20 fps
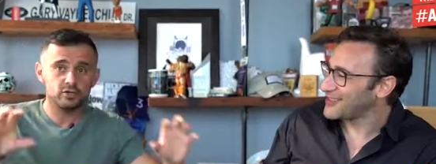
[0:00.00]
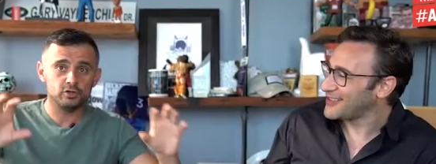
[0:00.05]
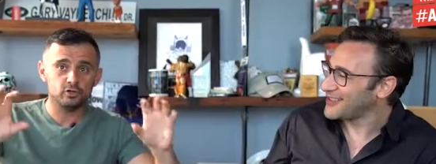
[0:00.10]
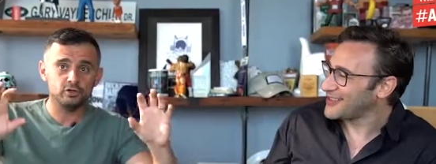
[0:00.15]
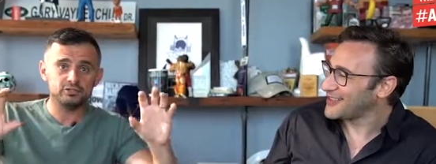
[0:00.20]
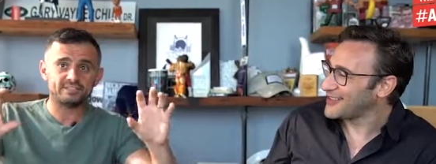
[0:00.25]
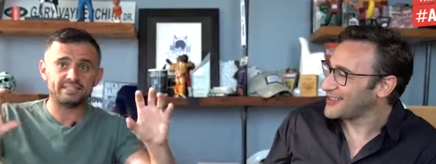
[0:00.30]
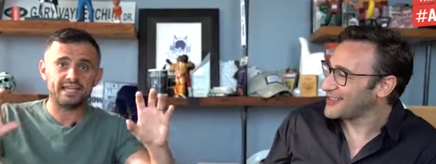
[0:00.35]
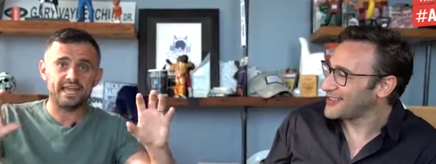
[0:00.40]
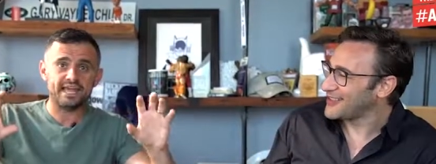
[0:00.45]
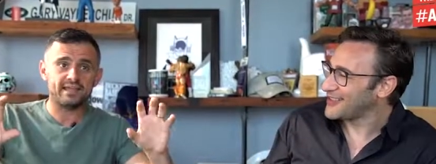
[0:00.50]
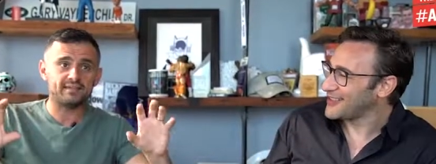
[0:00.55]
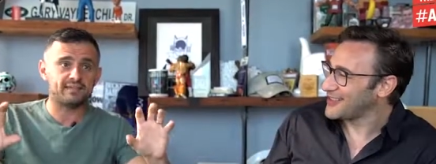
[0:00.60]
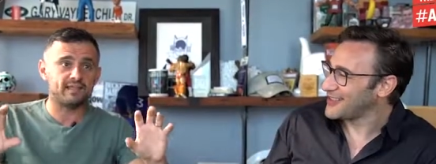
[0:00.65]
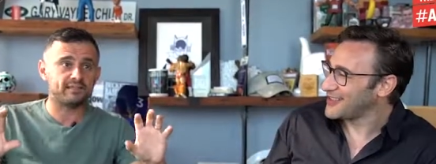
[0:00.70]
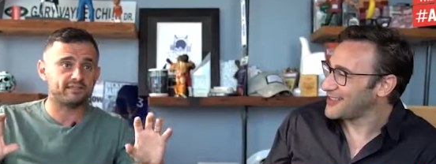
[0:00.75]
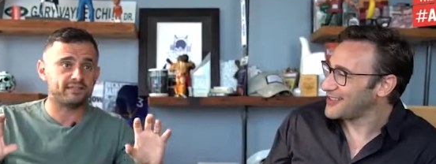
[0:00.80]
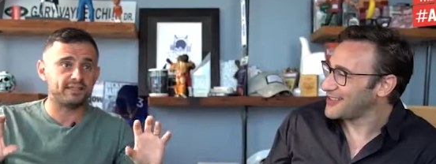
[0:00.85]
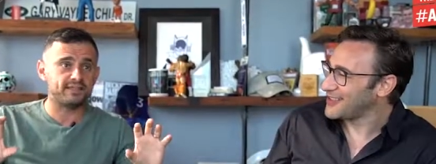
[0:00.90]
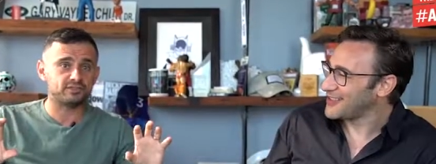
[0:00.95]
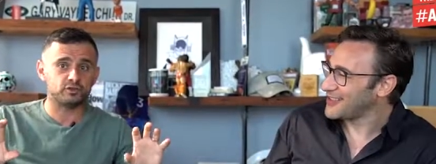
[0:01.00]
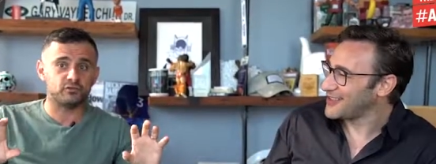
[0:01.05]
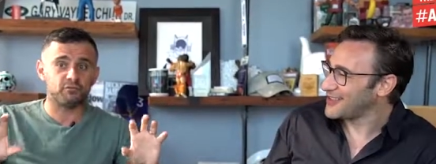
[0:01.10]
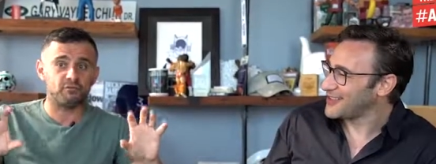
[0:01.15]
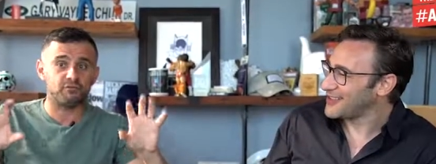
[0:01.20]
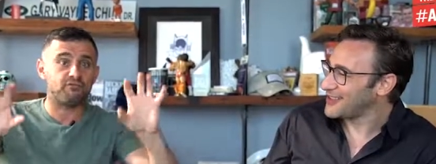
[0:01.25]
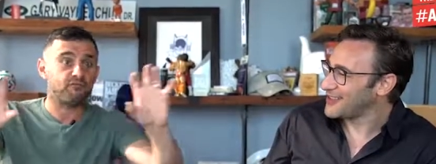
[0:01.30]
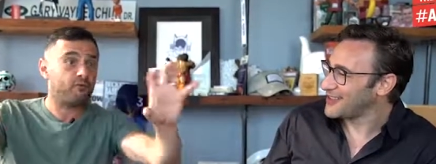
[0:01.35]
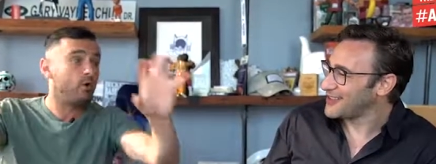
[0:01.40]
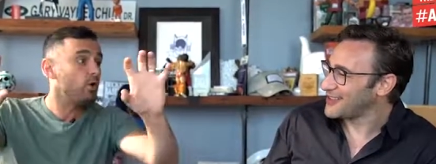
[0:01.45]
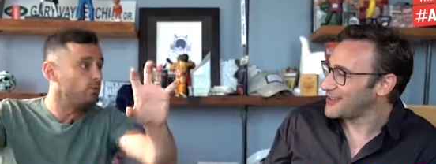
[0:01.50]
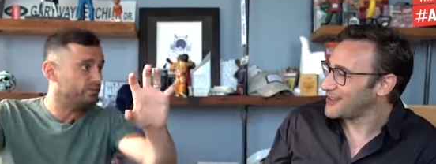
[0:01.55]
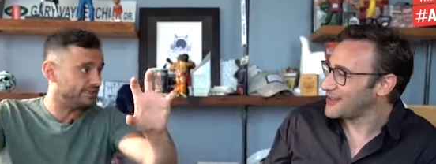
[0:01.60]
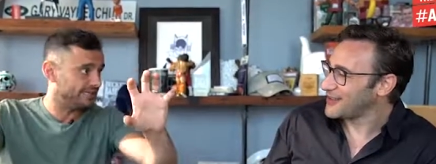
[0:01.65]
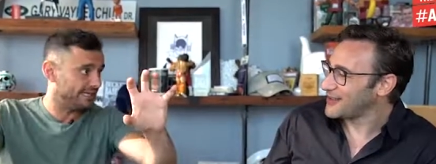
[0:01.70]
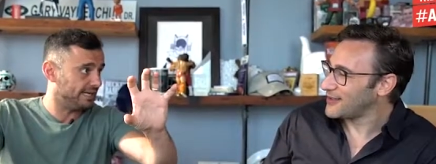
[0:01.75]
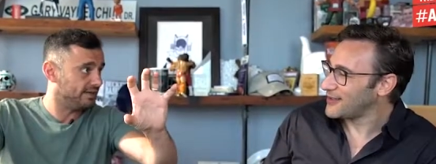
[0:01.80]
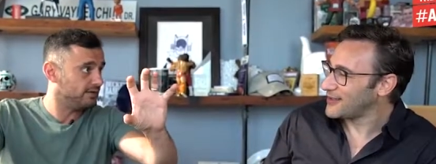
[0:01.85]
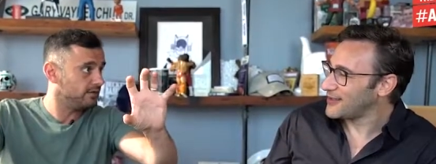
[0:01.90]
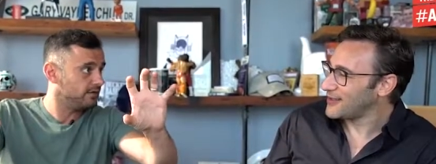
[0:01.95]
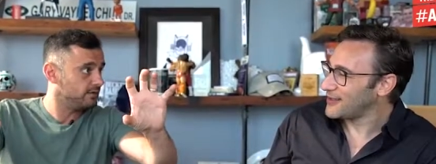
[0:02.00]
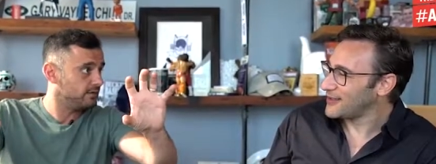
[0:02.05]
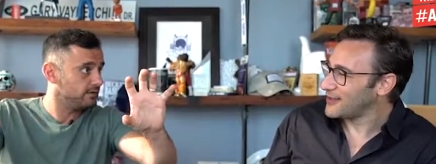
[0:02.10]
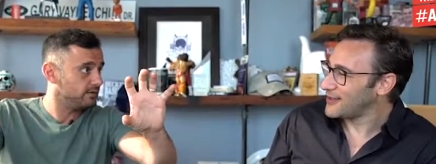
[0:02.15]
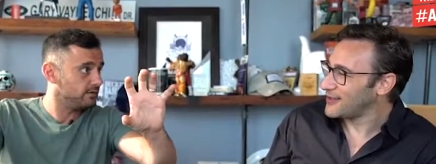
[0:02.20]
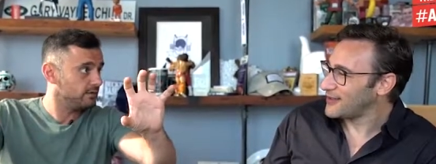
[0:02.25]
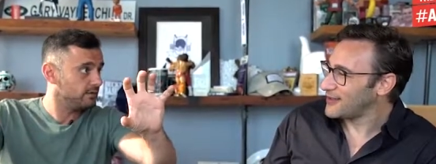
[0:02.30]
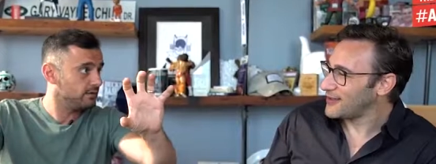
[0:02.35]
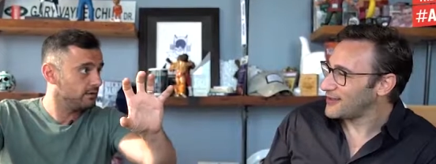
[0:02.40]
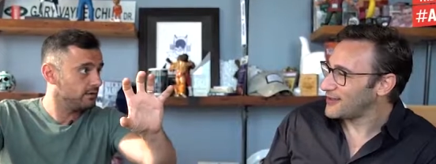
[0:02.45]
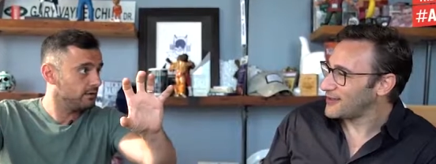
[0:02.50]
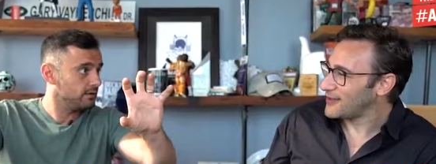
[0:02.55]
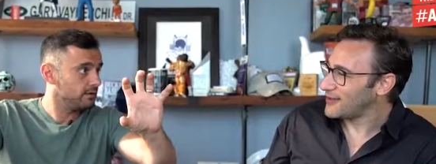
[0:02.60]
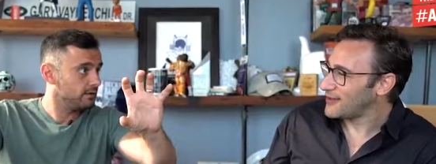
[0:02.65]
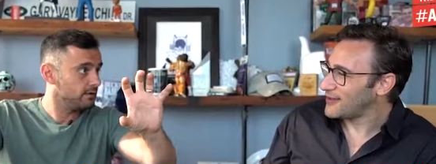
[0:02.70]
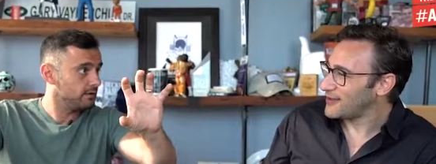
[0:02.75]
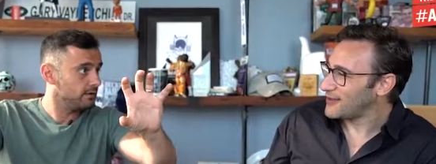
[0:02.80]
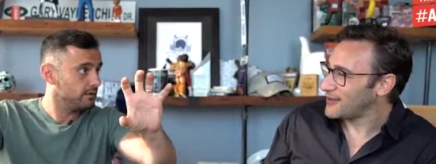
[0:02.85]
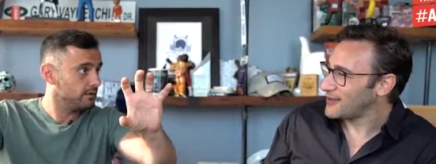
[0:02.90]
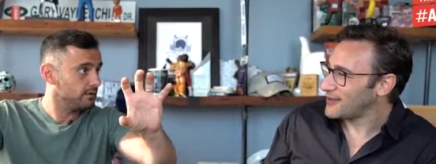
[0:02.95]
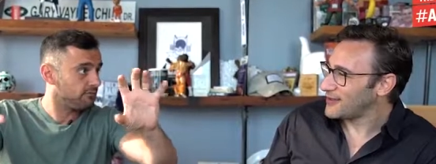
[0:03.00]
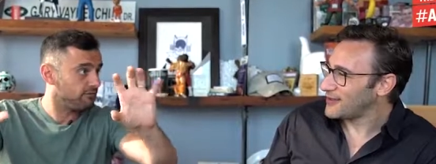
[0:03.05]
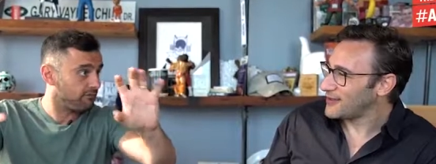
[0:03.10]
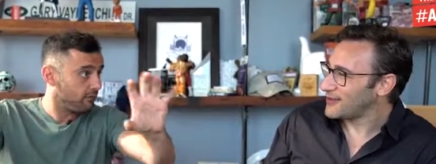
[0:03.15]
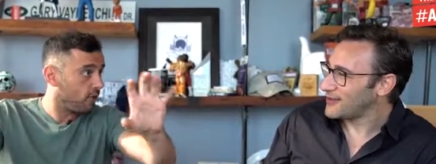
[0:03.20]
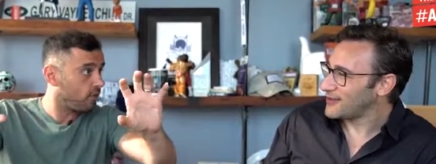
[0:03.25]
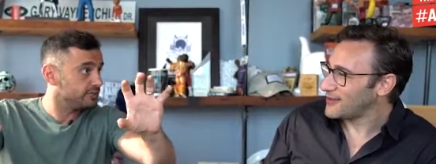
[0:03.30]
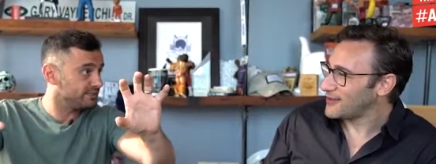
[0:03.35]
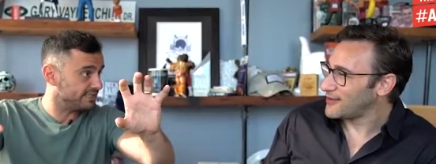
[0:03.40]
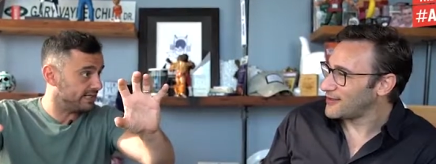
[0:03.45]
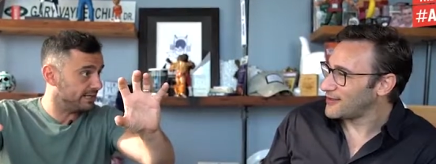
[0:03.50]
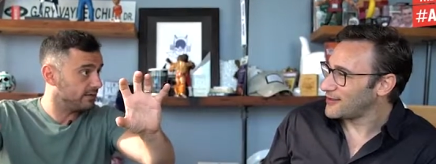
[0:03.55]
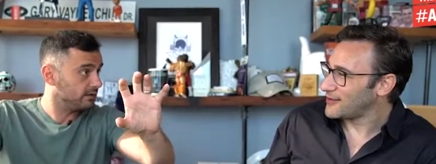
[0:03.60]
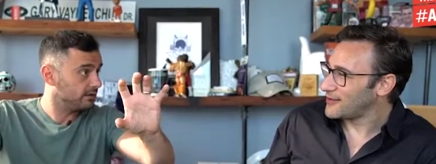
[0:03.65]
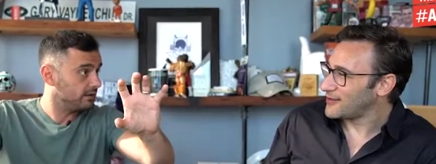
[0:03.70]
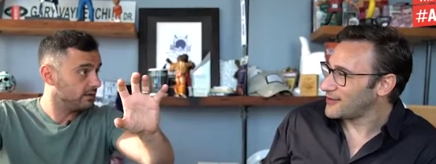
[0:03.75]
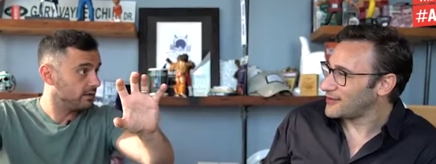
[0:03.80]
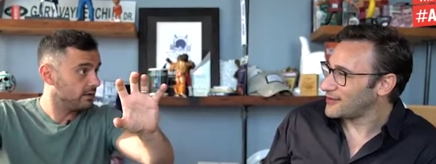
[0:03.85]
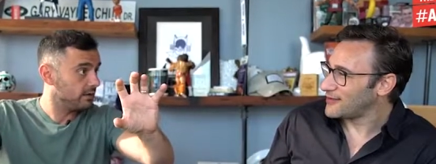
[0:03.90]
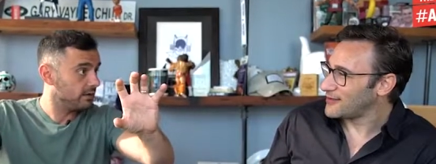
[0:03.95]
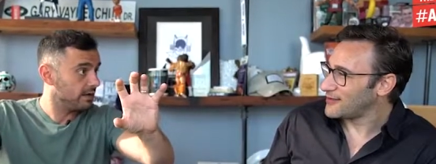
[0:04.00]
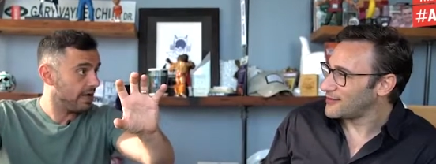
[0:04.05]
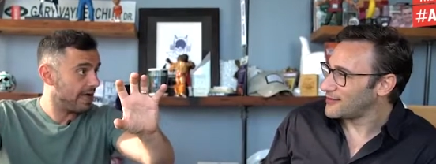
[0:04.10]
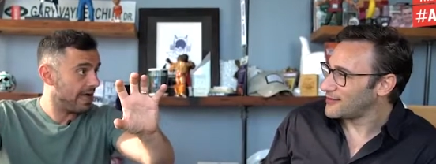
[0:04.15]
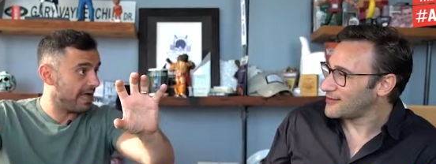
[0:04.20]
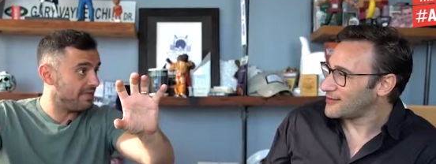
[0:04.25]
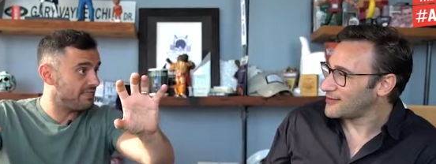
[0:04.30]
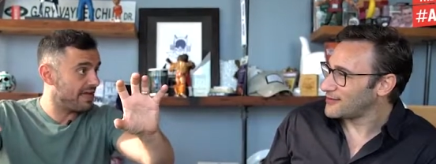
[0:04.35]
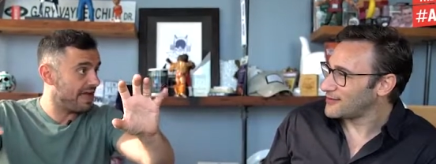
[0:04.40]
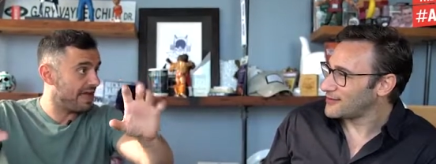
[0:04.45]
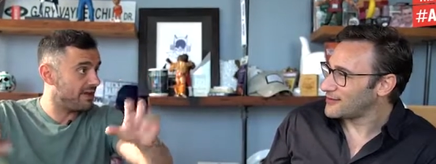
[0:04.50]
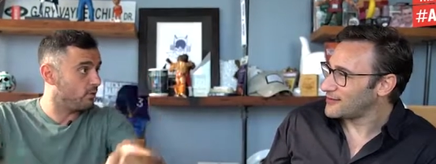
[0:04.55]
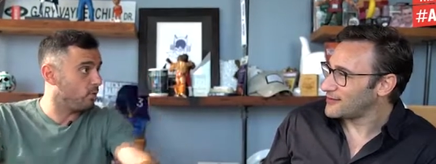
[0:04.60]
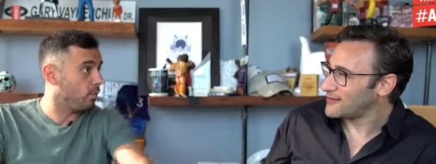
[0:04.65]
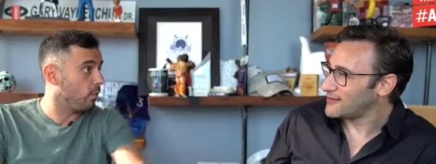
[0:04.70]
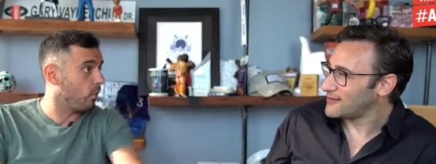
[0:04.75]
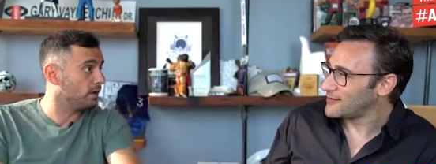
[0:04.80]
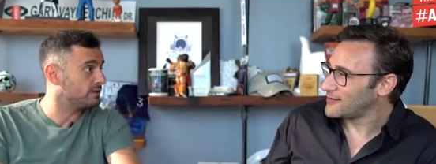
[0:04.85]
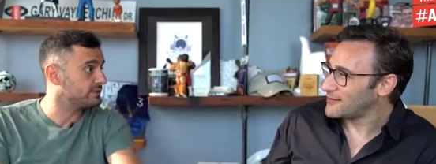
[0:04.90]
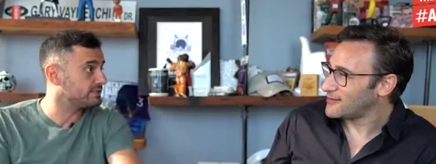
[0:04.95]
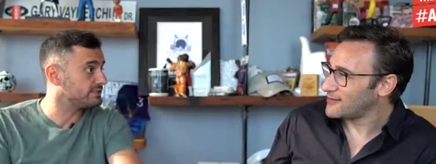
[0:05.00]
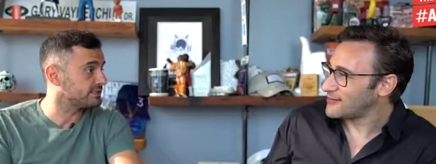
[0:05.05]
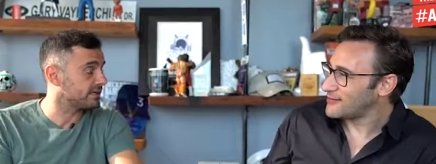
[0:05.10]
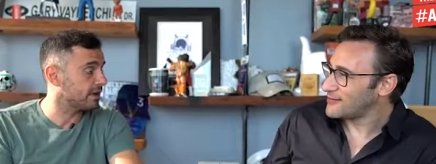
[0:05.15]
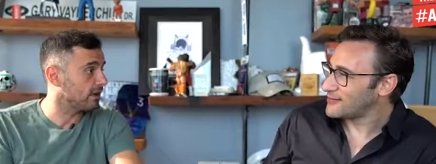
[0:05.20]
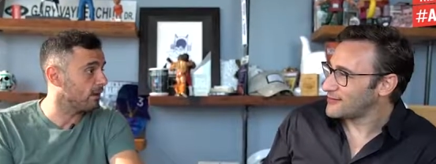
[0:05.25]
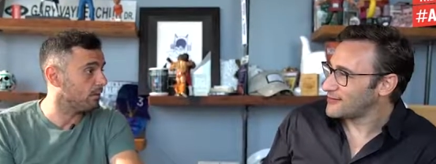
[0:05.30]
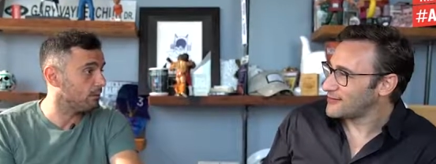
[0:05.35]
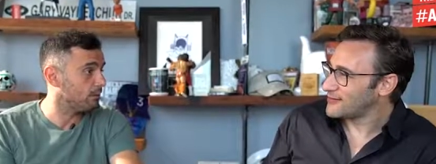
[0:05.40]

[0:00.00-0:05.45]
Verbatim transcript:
Speaker 1: You're saying that things are frozen, frozen, and that one's